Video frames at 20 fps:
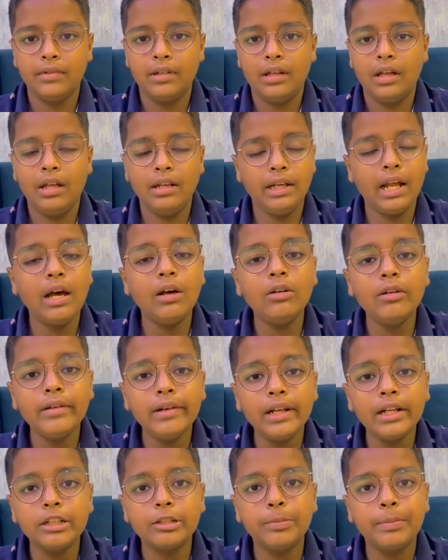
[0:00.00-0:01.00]
And now I will
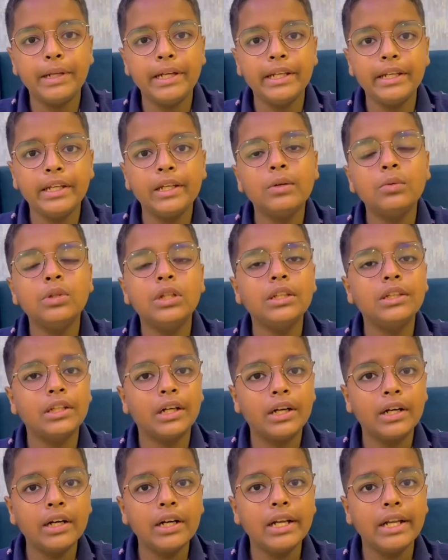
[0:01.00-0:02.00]
explain you the
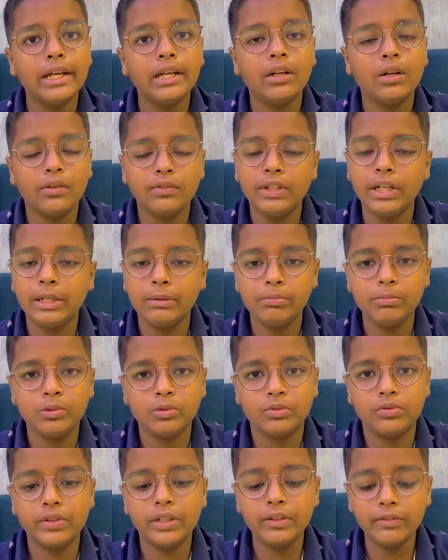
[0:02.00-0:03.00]
third layer of the
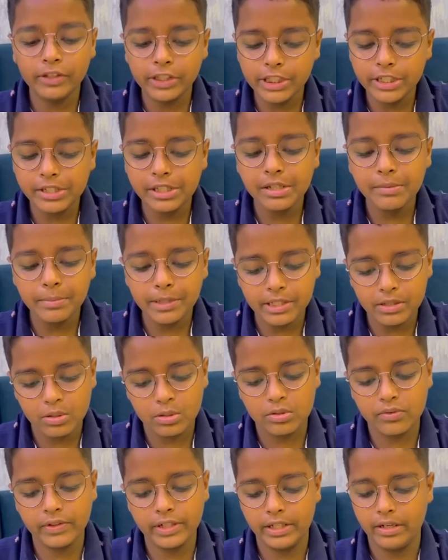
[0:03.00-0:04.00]
atmosphere, which is the
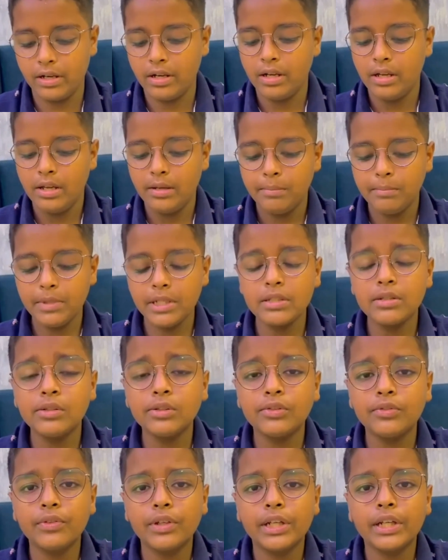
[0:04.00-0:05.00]
mesosphere.
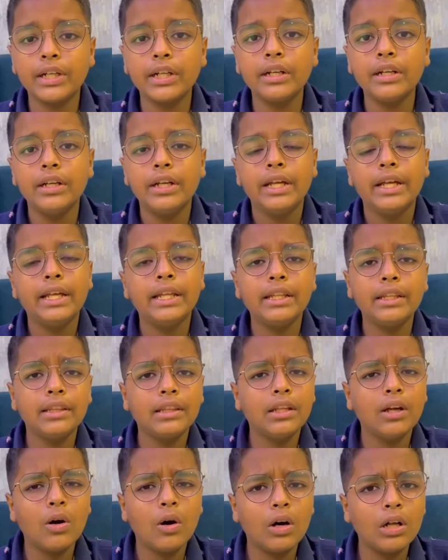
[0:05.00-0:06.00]
Mesosphere,
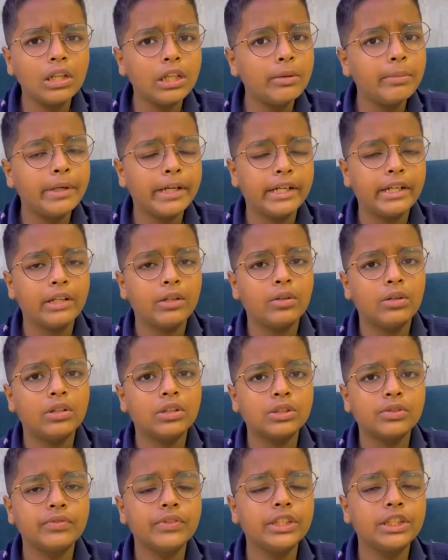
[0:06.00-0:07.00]
all the
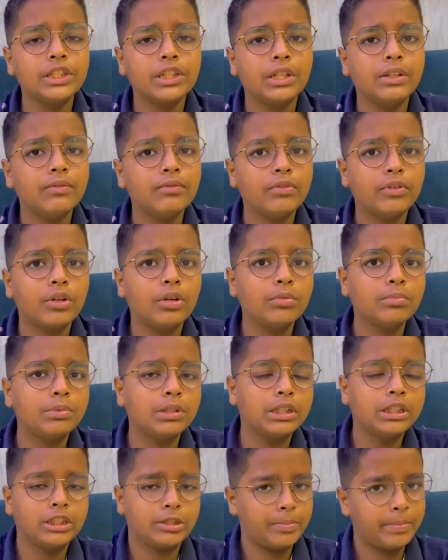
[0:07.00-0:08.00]
meteors which come from
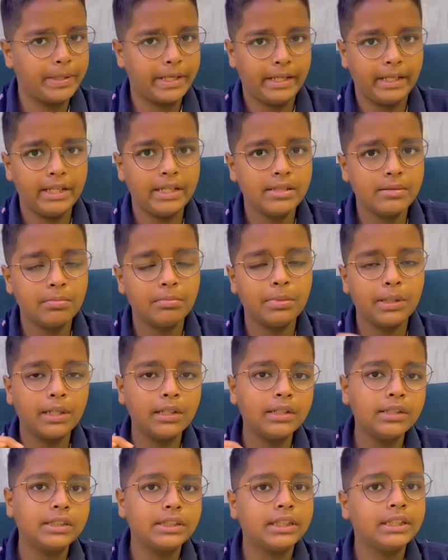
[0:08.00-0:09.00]
the space
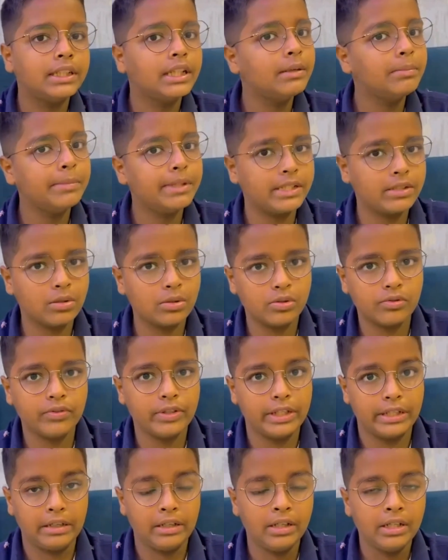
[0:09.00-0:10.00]
burns in the
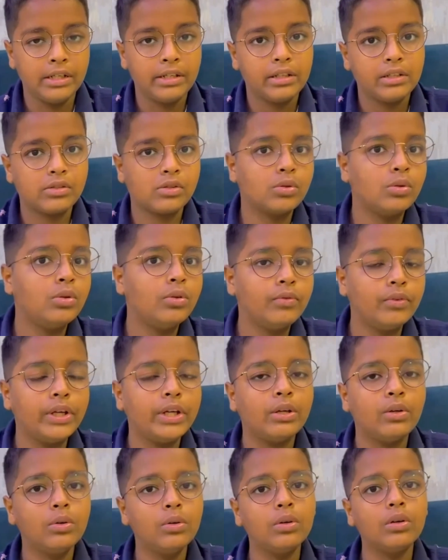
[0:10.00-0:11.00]
mesosphere, so we
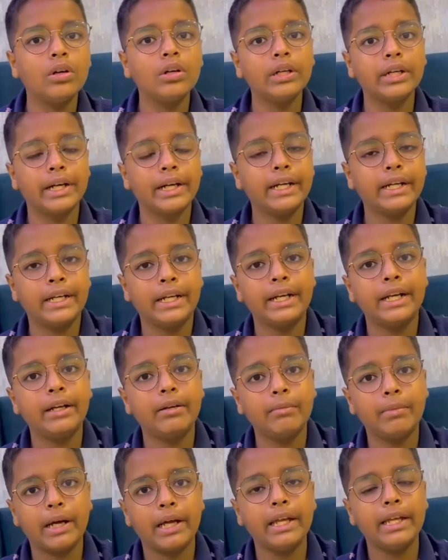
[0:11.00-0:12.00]
do not get hit
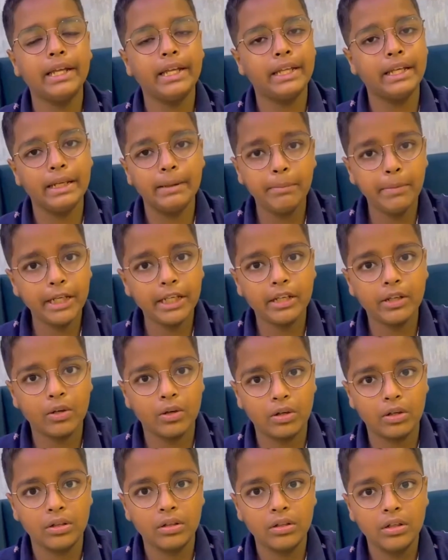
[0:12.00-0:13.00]
by any
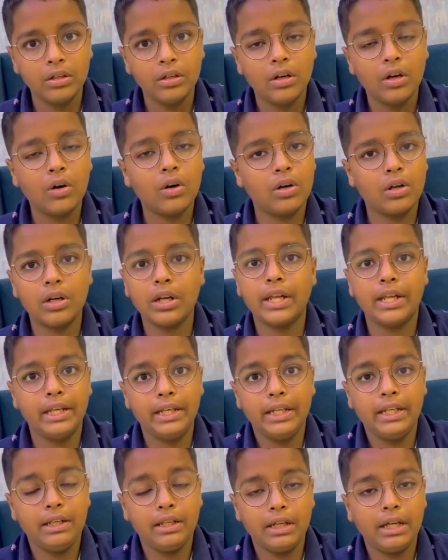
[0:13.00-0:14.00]
meteor or
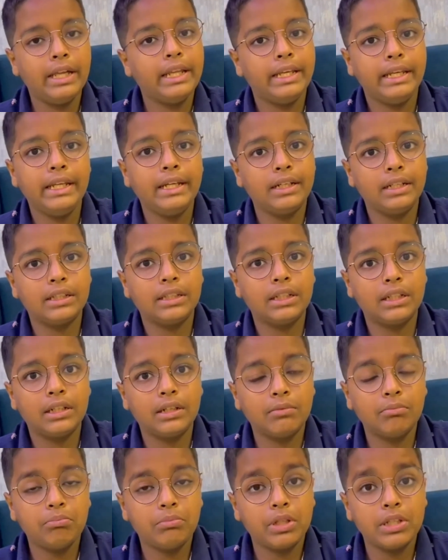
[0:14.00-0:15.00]
any other
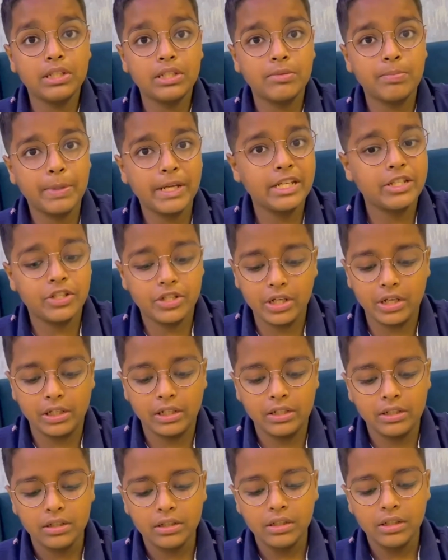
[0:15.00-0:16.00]
space
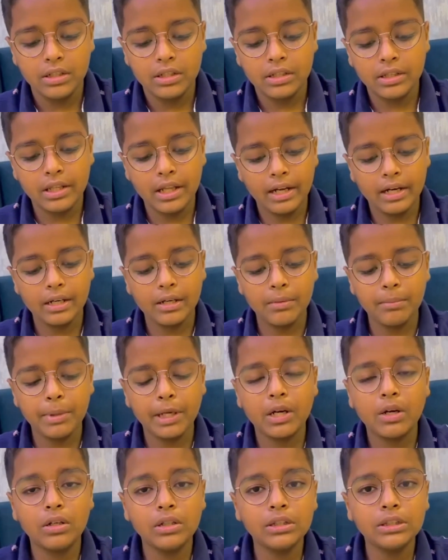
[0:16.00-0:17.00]
junk, that
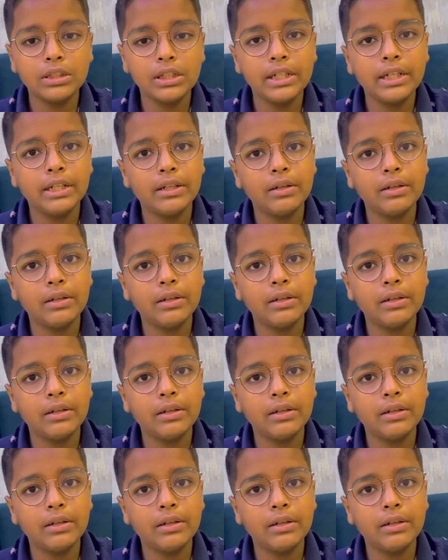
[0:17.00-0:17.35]
because it